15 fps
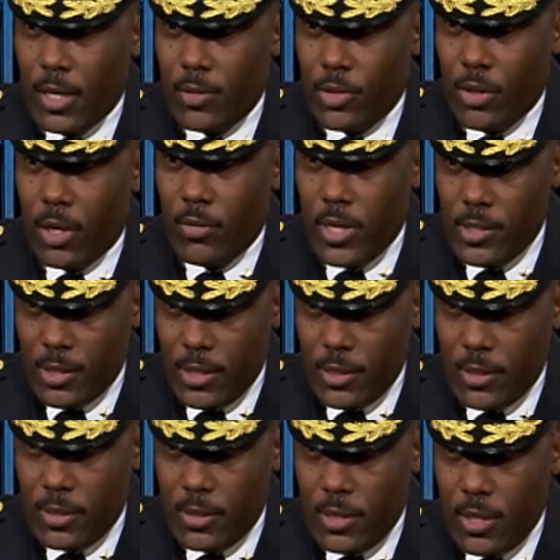to our
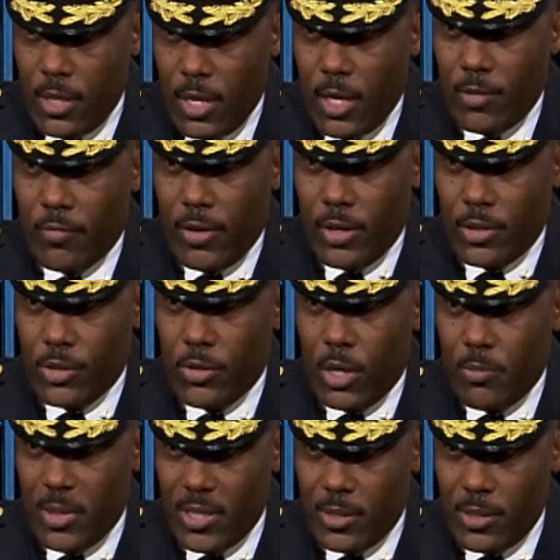residents, unfair to our
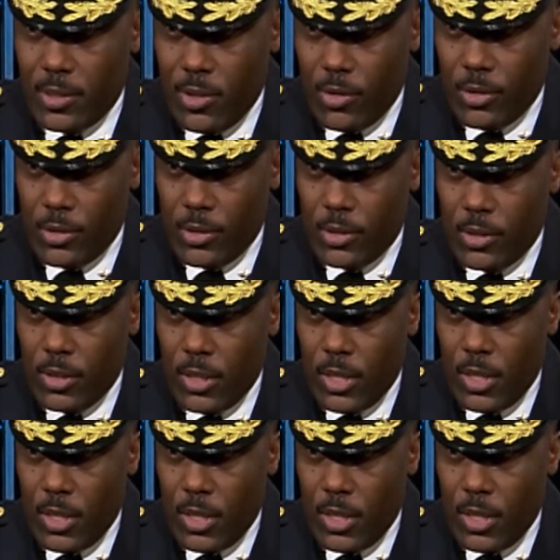business owners,